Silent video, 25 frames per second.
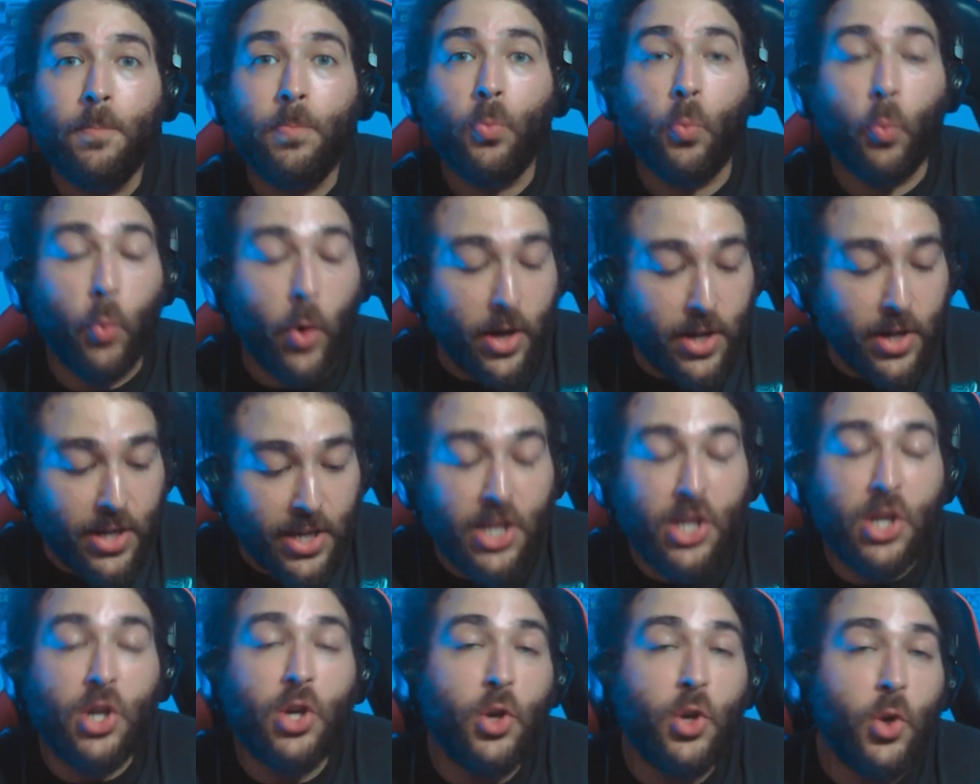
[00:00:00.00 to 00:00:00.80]
where
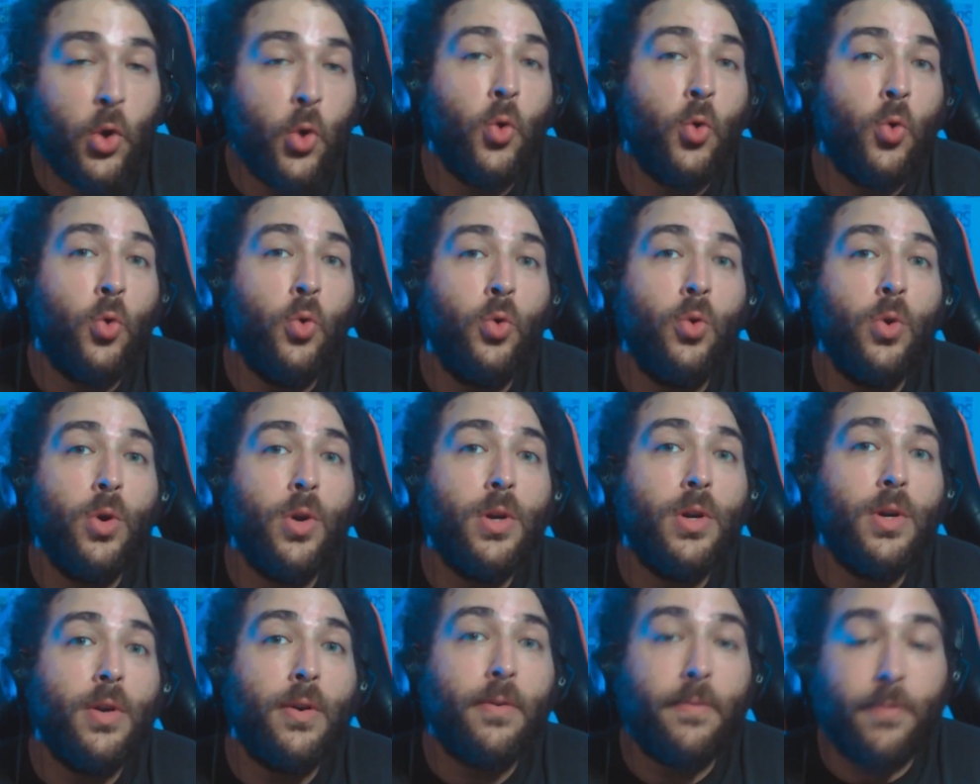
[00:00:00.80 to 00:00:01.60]
he knew
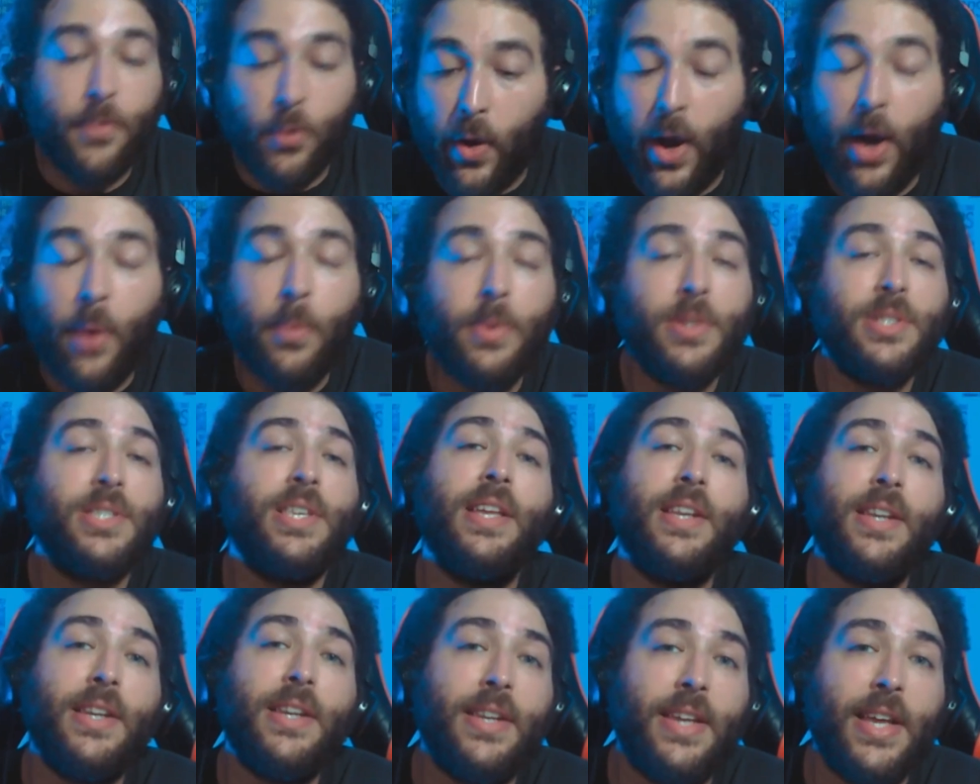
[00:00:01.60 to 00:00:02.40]
Pharrell was
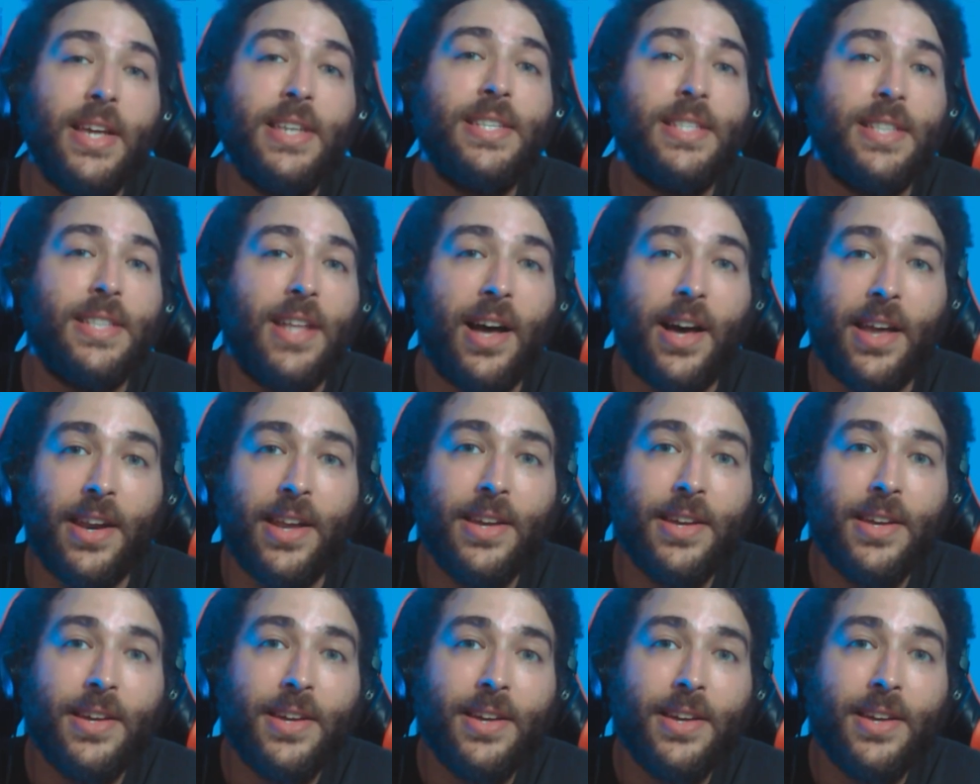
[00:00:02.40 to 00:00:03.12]
getting dissed on it,